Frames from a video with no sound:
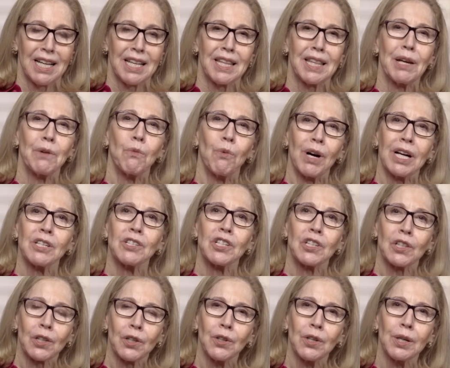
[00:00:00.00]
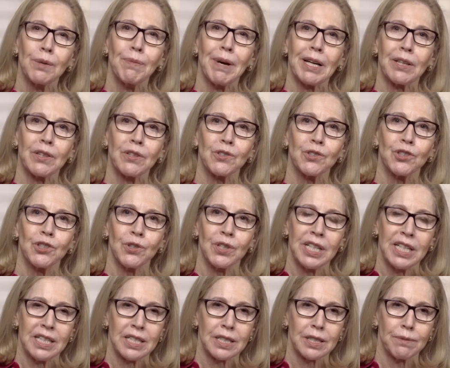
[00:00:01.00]
They want to learn about their
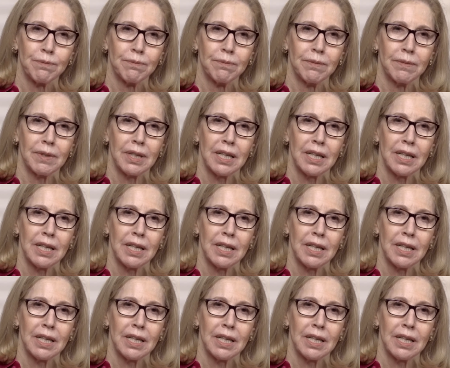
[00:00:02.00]
Judaism.